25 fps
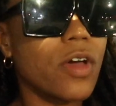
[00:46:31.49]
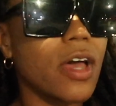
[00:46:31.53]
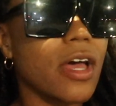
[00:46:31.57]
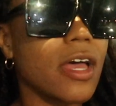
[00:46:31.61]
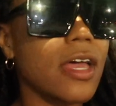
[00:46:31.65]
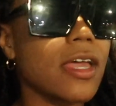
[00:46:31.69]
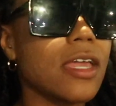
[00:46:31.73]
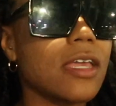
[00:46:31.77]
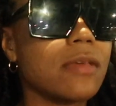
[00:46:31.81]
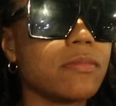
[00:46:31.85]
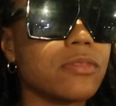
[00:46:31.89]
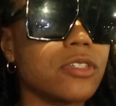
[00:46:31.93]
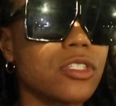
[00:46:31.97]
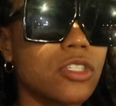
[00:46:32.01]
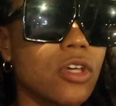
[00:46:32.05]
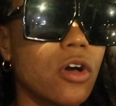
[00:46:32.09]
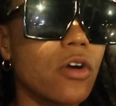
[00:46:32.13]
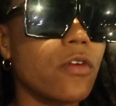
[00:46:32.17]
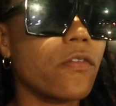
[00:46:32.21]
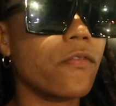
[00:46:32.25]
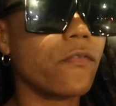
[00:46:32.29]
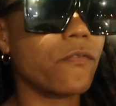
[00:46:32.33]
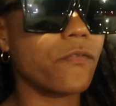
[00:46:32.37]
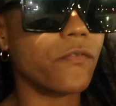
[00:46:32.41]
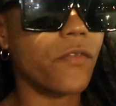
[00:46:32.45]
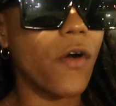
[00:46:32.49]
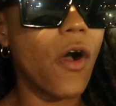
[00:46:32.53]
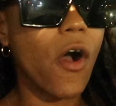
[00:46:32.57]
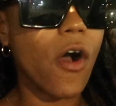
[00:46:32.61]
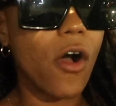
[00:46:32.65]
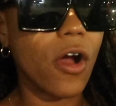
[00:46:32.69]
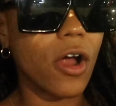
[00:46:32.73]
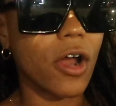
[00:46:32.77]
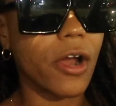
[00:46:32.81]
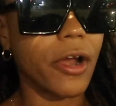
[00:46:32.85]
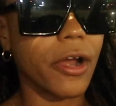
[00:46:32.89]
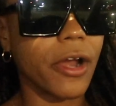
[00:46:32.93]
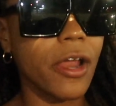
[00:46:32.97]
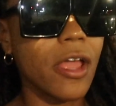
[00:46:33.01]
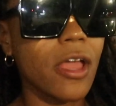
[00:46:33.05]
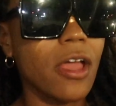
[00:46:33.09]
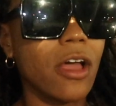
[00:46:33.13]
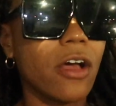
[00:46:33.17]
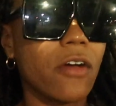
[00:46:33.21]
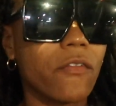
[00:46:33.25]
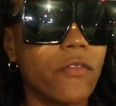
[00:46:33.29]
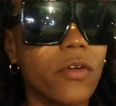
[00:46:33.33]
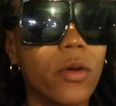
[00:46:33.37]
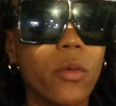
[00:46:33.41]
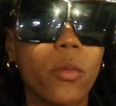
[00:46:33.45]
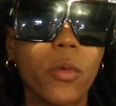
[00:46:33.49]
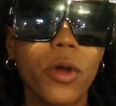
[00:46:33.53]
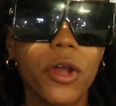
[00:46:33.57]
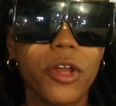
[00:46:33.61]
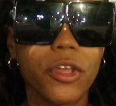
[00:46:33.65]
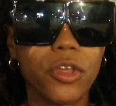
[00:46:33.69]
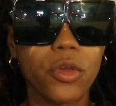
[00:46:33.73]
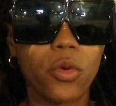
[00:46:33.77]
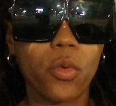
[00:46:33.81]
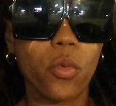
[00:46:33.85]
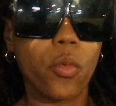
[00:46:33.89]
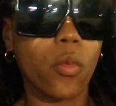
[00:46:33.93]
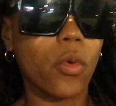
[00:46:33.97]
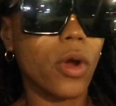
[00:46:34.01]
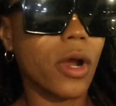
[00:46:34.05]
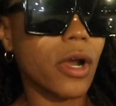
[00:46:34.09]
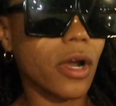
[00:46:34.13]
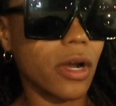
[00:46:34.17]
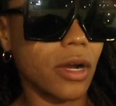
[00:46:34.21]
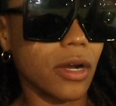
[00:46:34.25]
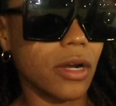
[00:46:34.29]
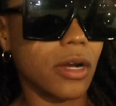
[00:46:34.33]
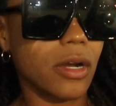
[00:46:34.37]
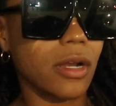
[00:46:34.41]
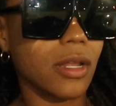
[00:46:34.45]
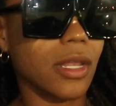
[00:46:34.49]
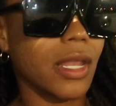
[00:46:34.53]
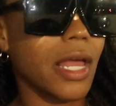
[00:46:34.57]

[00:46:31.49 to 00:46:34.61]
came so far from where you were.